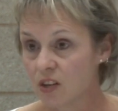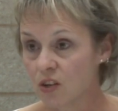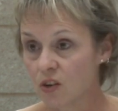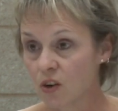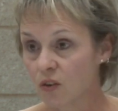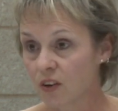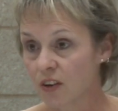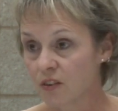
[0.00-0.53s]
you
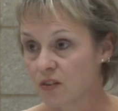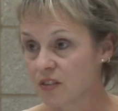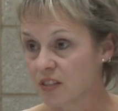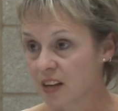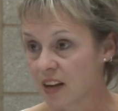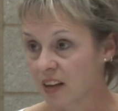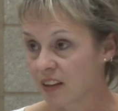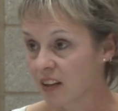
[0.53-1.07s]
don't
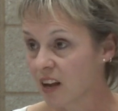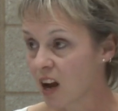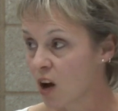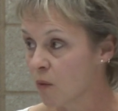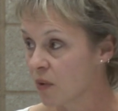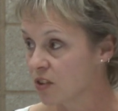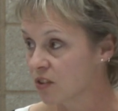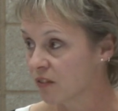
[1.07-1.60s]
understand
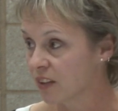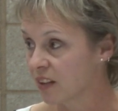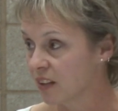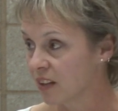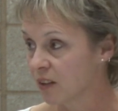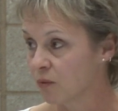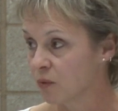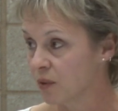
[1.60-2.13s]
how much of
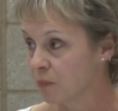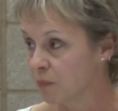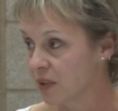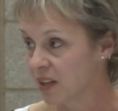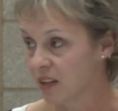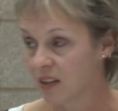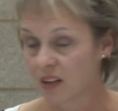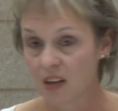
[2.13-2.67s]
it would
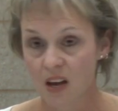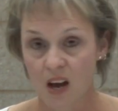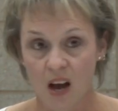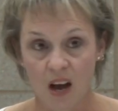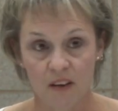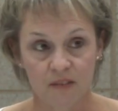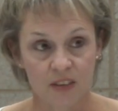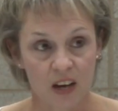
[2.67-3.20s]
be.
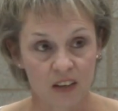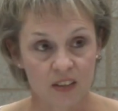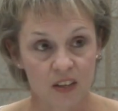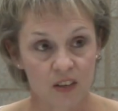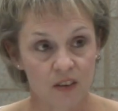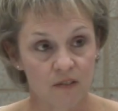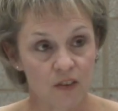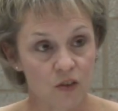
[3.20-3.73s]
I've talked to
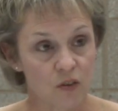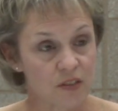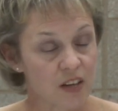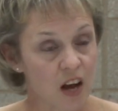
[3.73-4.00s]
individuals